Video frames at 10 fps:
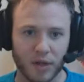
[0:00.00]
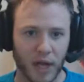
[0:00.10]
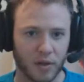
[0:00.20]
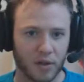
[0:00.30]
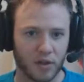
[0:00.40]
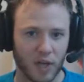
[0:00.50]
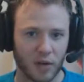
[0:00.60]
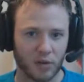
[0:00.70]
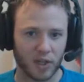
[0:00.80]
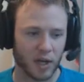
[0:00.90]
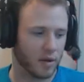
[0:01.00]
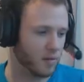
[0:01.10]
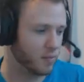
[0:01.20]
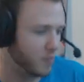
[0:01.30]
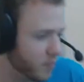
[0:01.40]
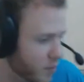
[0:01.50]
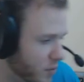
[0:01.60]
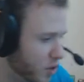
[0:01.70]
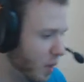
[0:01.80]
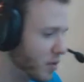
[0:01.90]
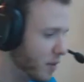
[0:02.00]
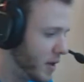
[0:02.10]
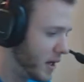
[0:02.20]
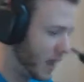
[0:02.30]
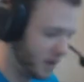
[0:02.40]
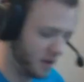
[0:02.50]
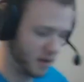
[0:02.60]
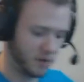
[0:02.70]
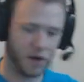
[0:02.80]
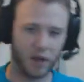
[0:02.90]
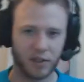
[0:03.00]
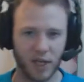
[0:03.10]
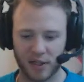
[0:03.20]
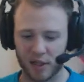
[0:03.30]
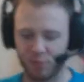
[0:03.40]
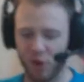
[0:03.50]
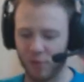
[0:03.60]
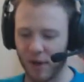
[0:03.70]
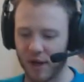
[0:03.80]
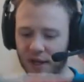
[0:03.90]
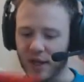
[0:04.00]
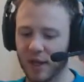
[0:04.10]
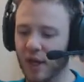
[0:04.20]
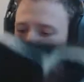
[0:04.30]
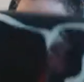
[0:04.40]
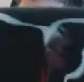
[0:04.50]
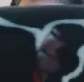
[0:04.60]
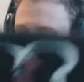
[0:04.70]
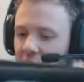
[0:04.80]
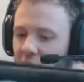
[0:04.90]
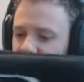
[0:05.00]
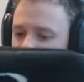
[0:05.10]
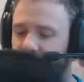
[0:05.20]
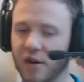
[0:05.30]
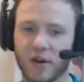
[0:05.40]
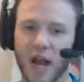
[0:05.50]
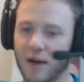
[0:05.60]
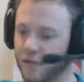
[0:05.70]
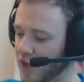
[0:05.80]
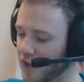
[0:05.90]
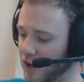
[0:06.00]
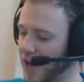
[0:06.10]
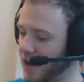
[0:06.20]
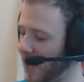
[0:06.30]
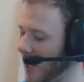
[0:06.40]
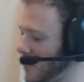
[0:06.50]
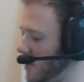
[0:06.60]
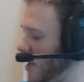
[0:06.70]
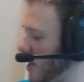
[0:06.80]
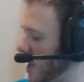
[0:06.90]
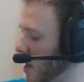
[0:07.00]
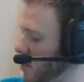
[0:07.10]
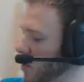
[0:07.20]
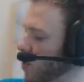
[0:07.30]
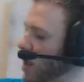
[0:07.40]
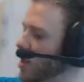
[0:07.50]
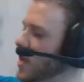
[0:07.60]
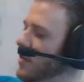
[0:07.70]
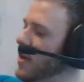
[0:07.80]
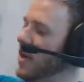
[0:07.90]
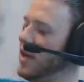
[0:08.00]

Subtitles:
But the sound just kind of dumped on me again. I forgot this headset's problematic. But every dinner, after dinner, Anna and I sit down on the couch and watch TV.